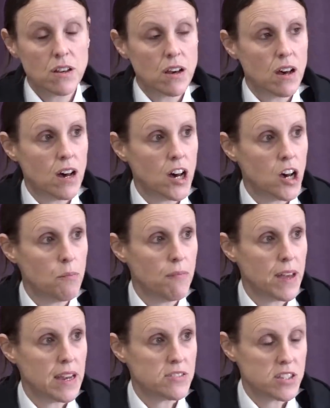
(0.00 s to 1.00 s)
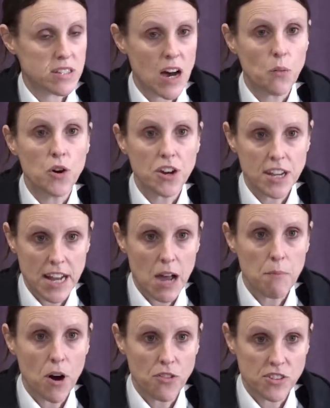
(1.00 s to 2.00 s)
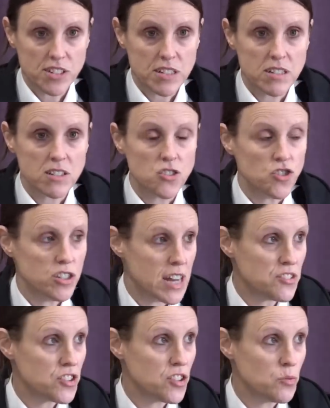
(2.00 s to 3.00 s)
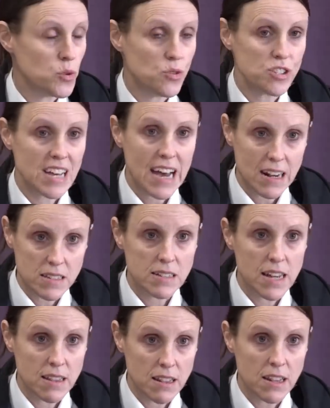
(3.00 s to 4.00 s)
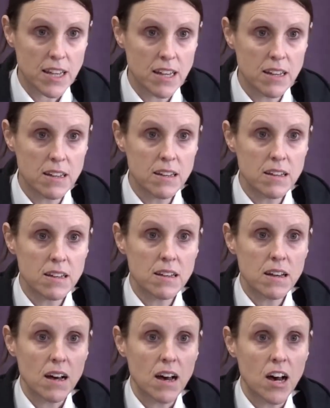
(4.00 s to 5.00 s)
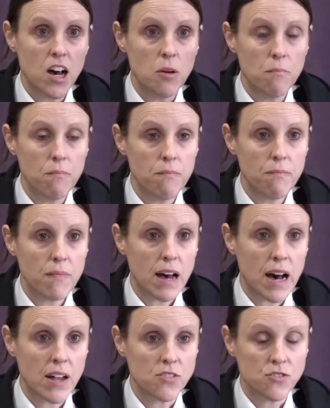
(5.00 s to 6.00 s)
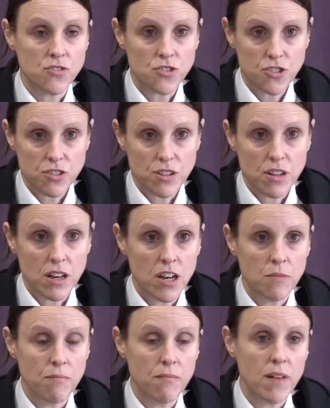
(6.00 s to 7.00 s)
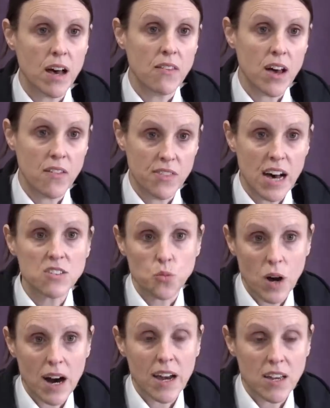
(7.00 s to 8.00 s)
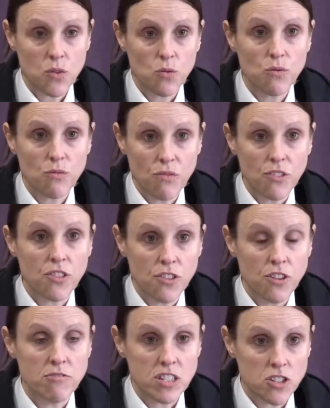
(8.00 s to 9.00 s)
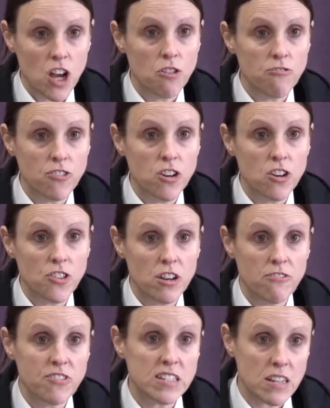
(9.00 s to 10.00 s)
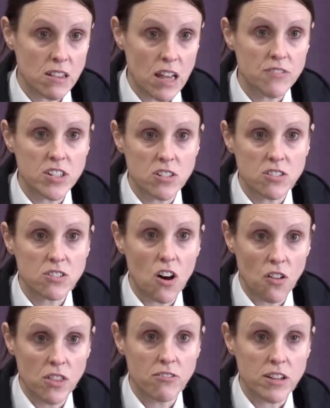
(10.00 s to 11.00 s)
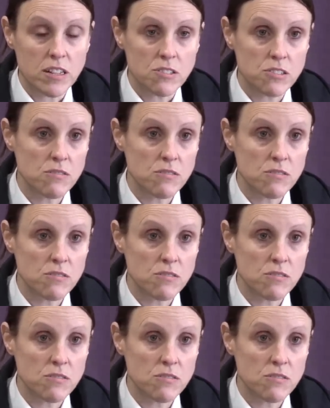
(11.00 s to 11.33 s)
it is our working hypothesis that she's entered the water accidentally, and that's why there is no further physical evidence on the field.